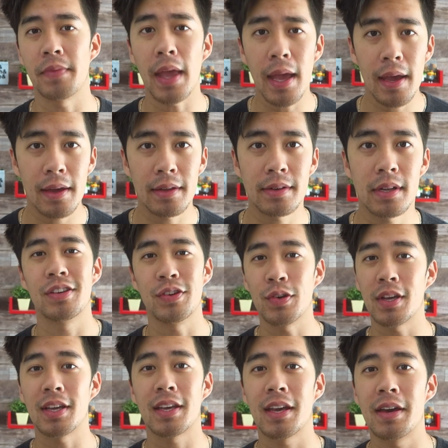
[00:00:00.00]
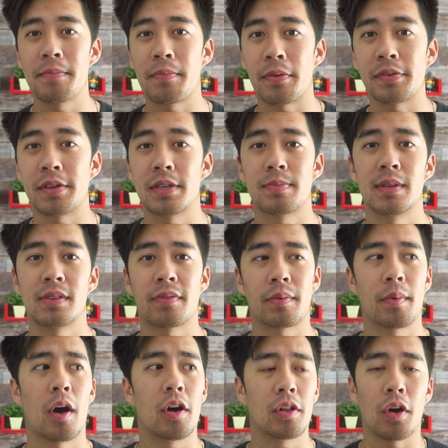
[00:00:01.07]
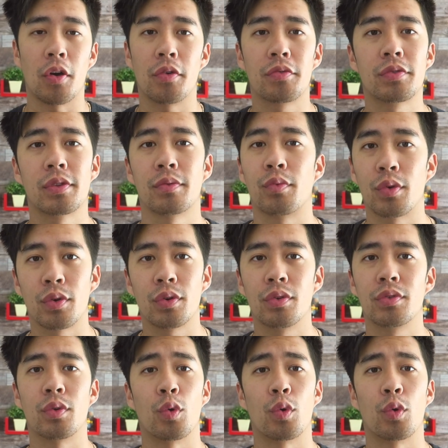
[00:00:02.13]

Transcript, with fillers: And you can get participants from all over the world